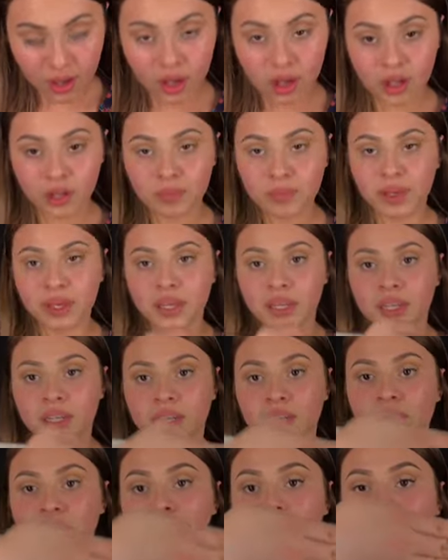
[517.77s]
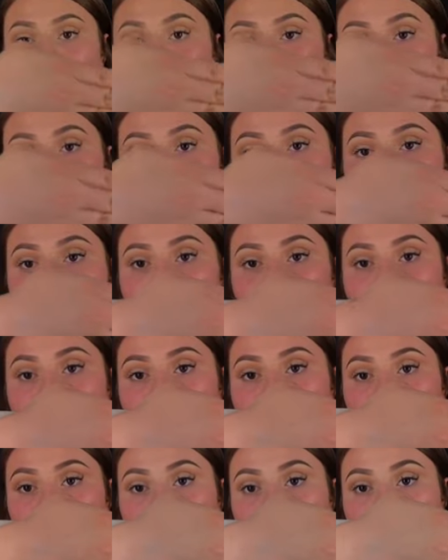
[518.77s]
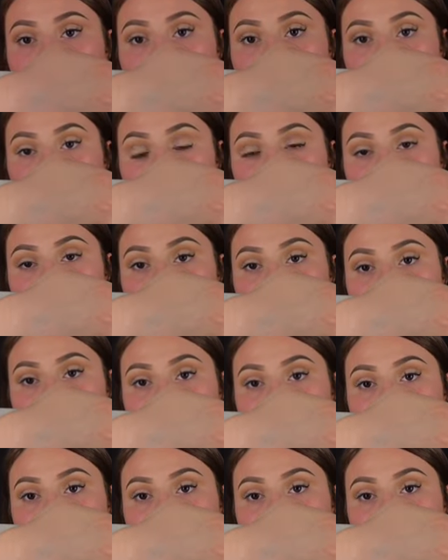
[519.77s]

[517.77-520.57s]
Albanian, which is this color right here.